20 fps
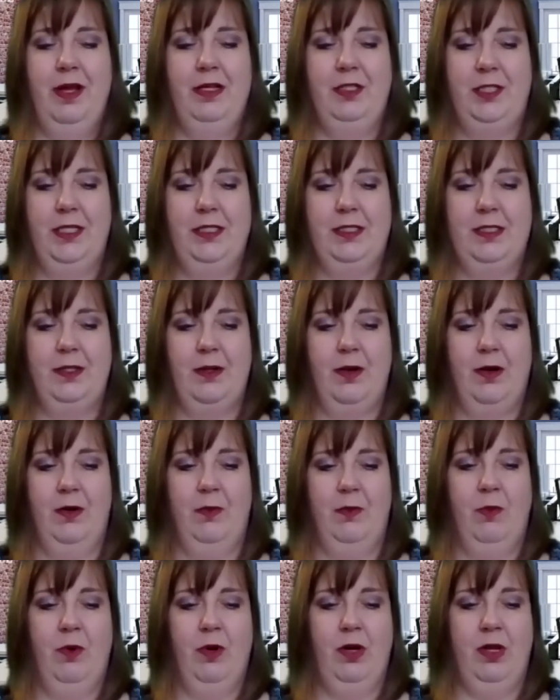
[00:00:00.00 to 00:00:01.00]
just
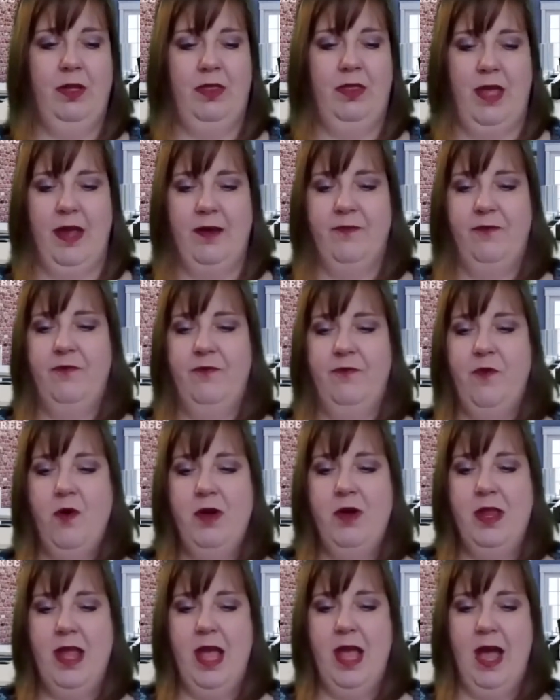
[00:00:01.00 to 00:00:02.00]
work that
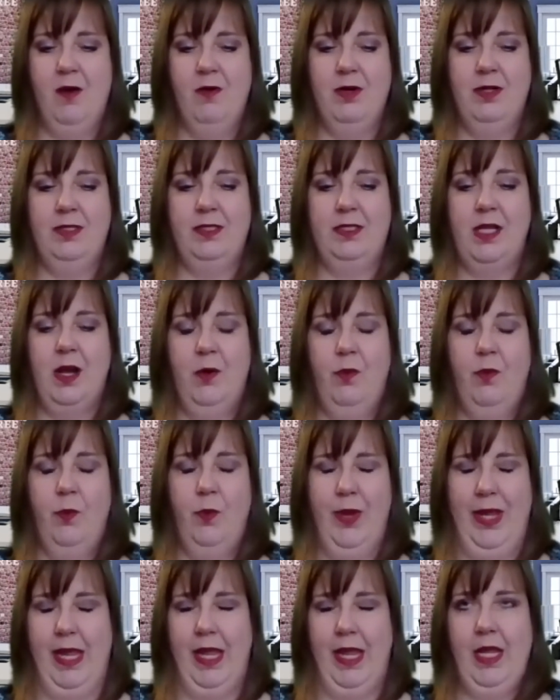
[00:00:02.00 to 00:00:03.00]
40 hours a
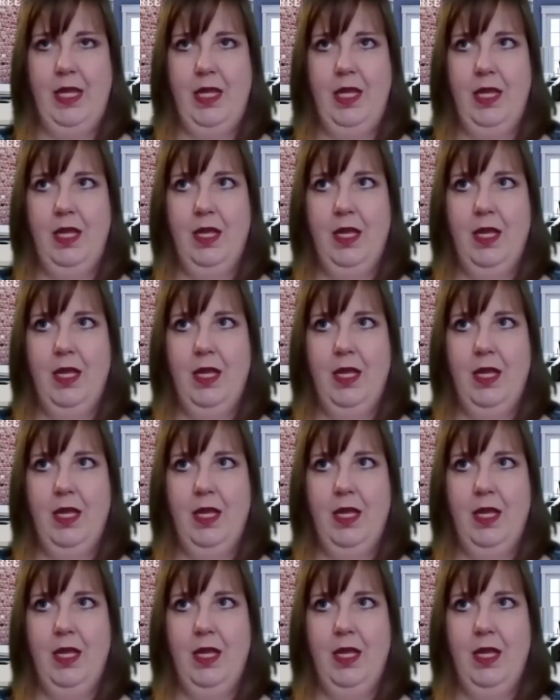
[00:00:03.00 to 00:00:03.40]
week